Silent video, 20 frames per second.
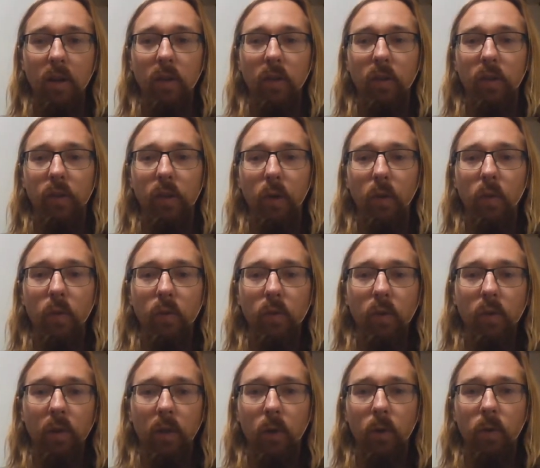So
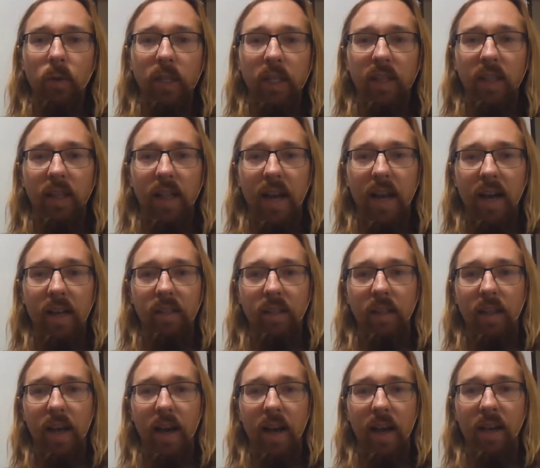you learned in the last
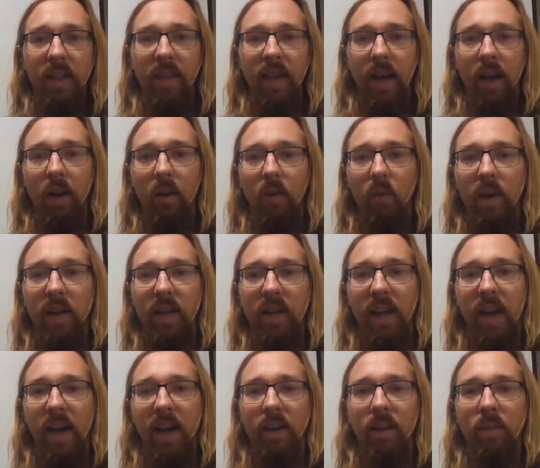slide that when an
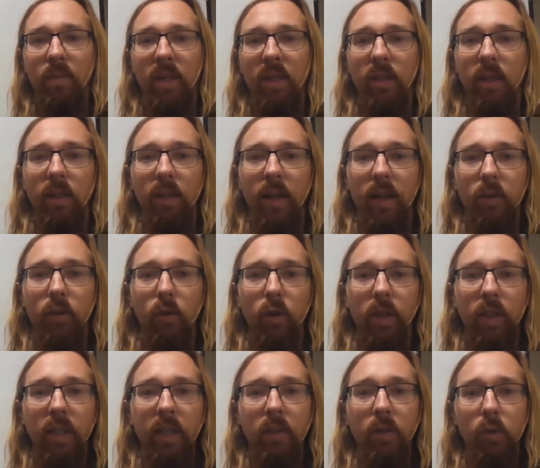atom is
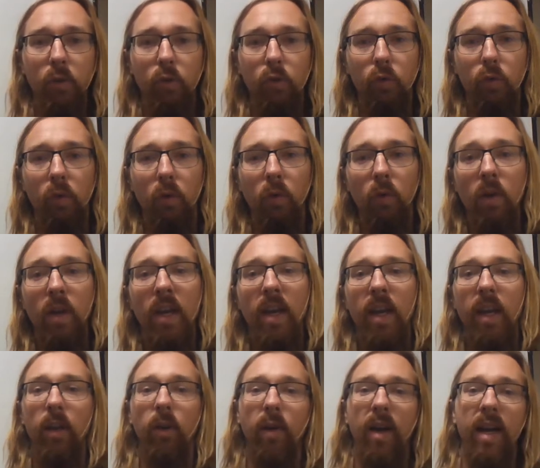electrically neutral,
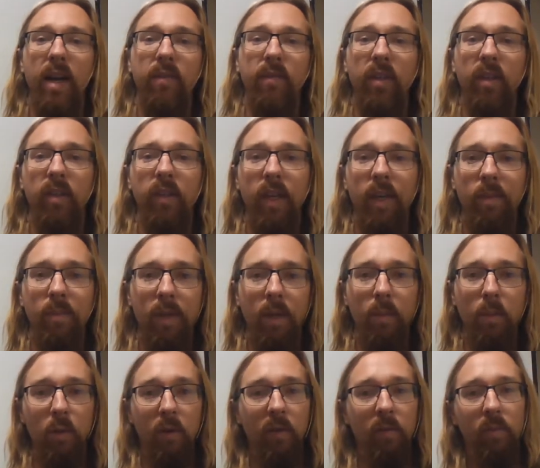it'll have the same
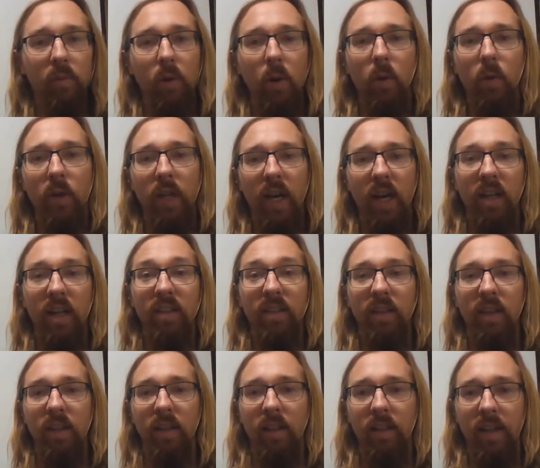number of protons
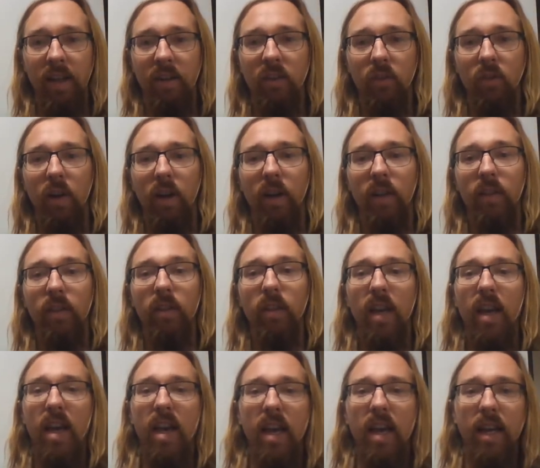and electrons.
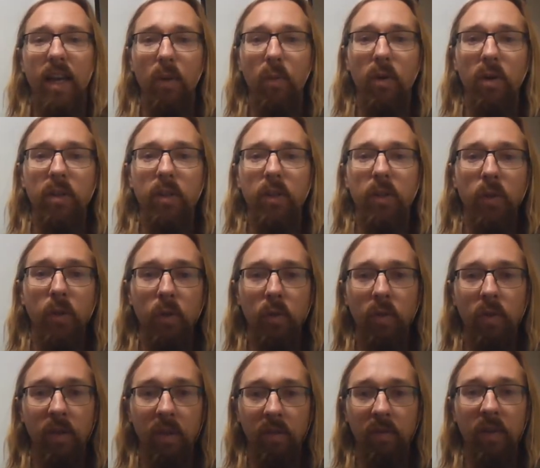And I wanted to
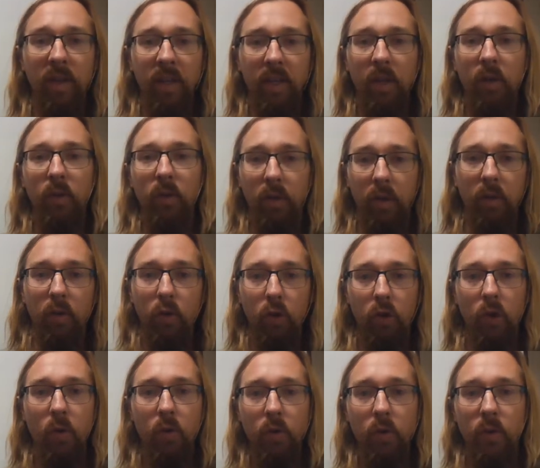use this video to
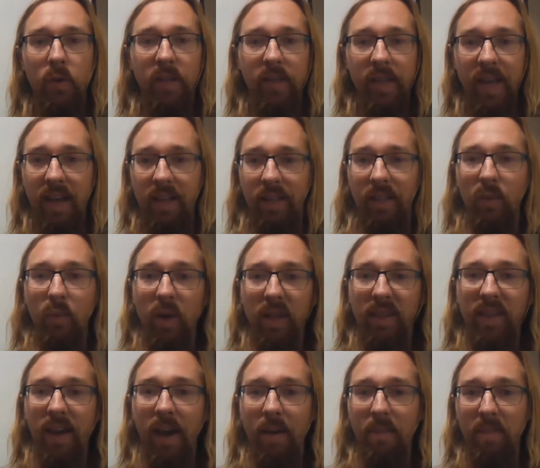show you exactly what
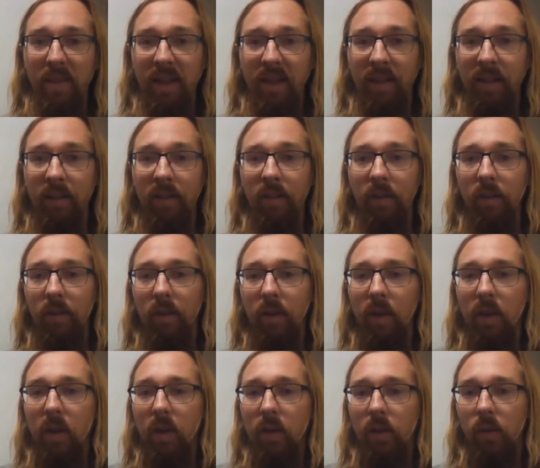that means.
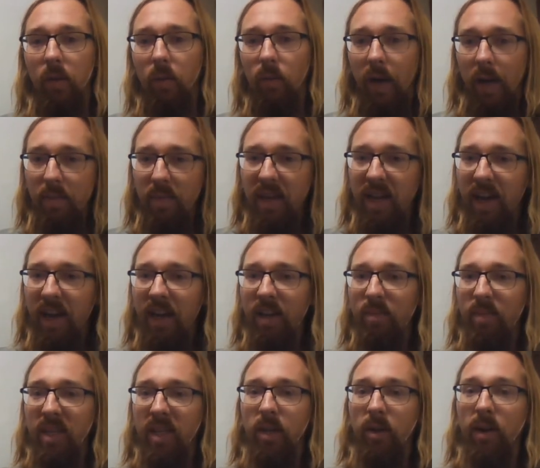So right behind
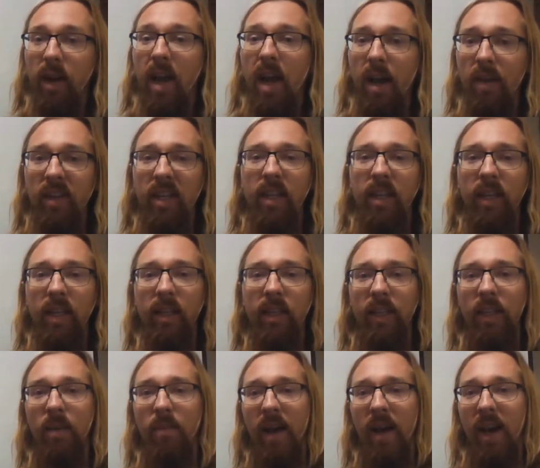me here, I have a
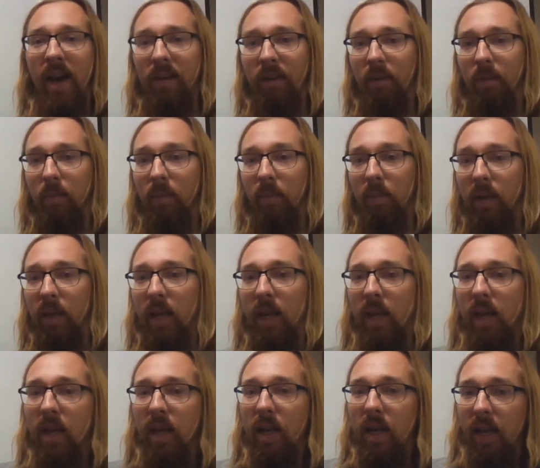helium atom.
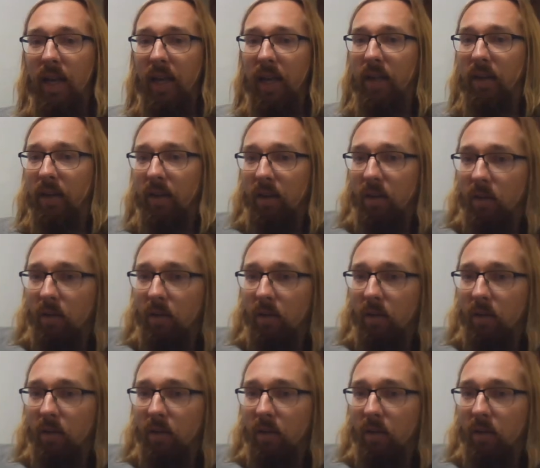And